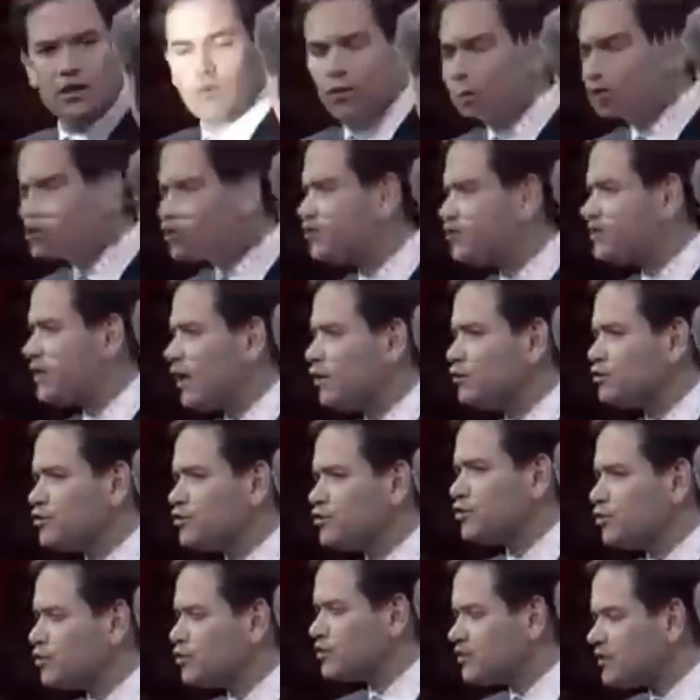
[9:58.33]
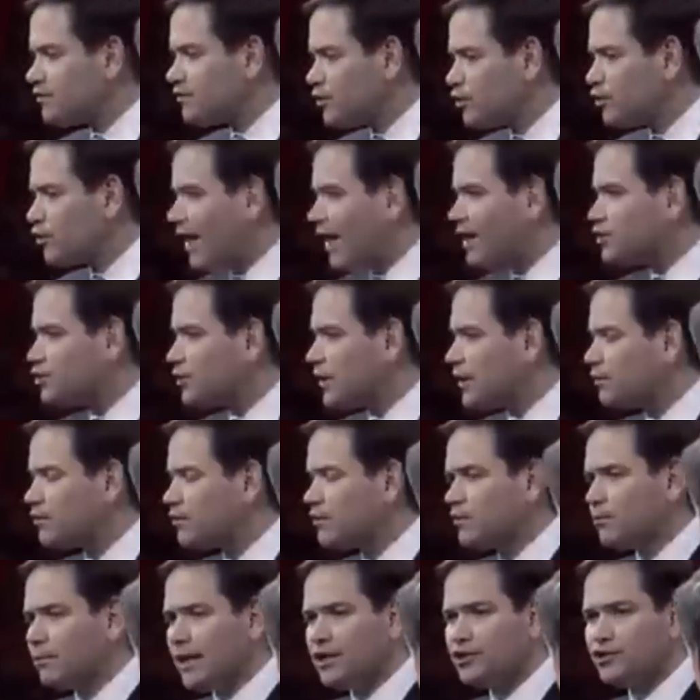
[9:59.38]
We should tell students, if you graduate with
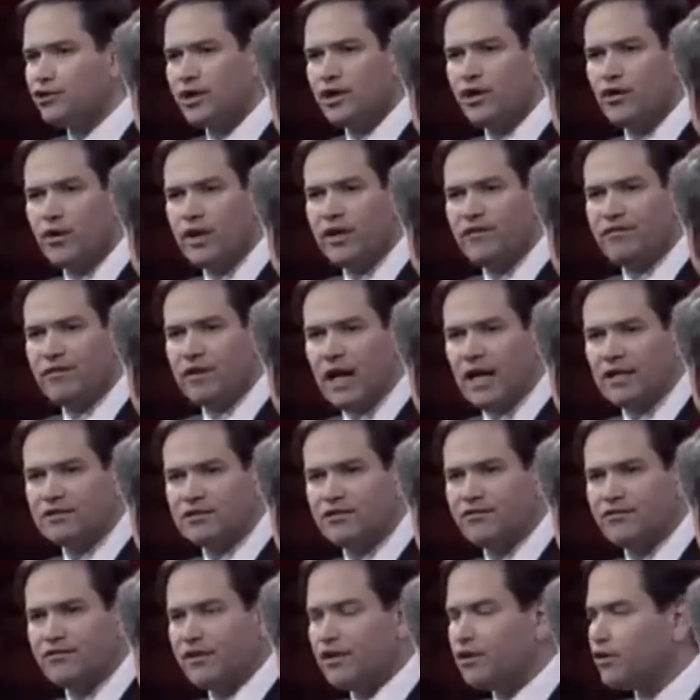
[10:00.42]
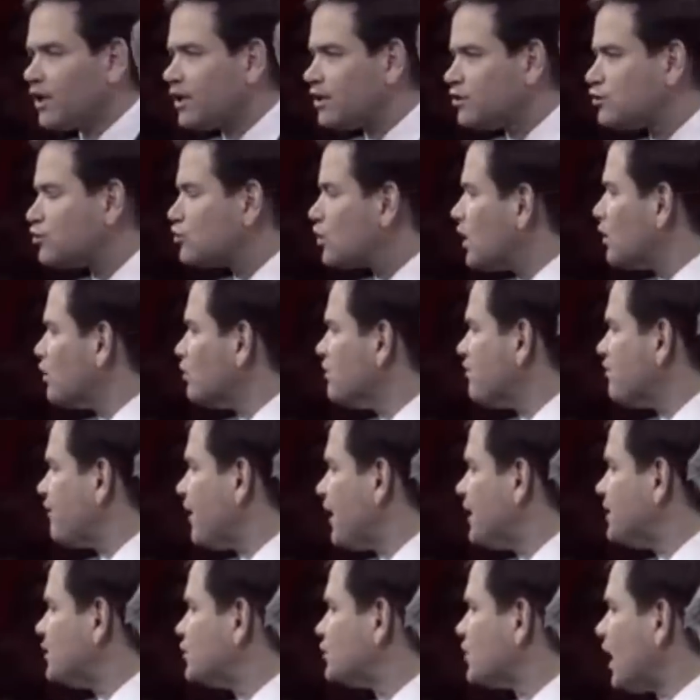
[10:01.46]
a major in Greek philosophy, you're going to struggle to
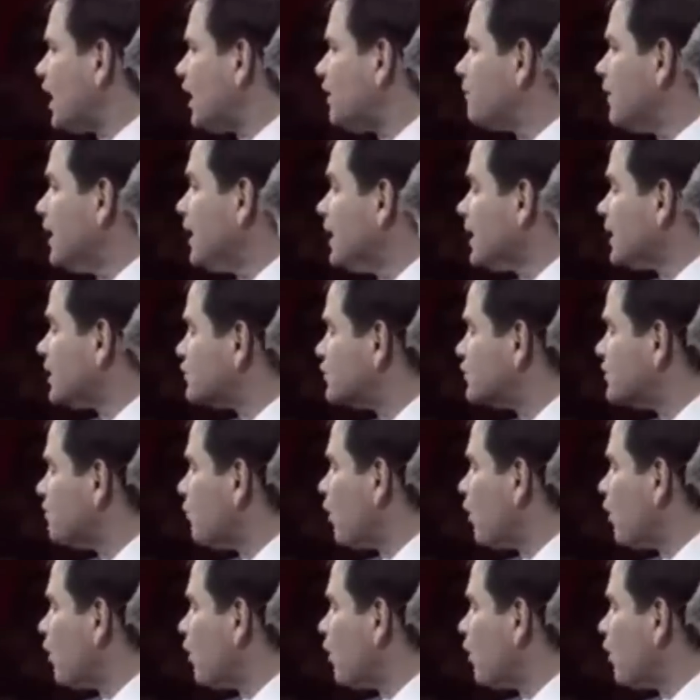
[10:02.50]
find a job because the